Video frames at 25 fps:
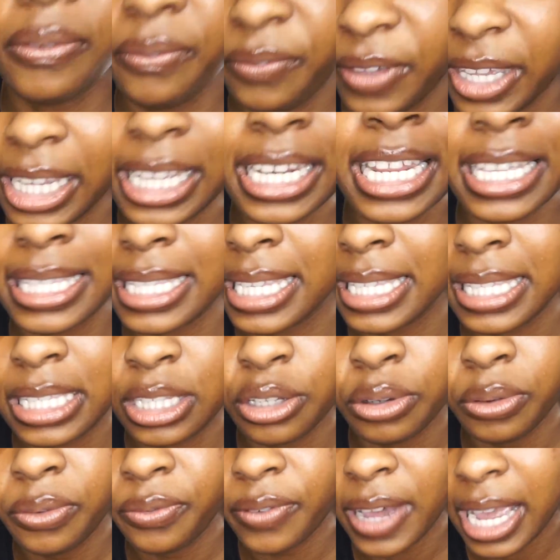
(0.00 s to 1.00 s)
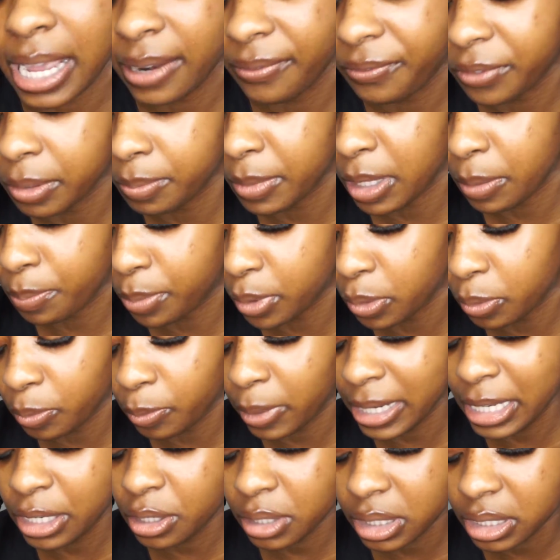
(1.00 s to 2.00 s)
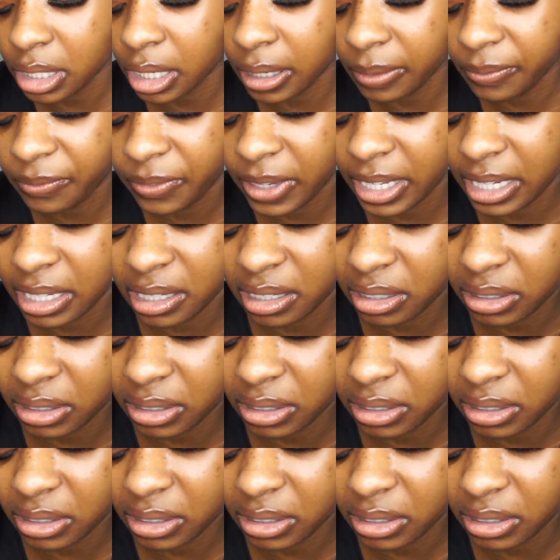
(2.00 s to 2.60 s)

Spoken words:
thickness is still fine for me. But when you start feeling,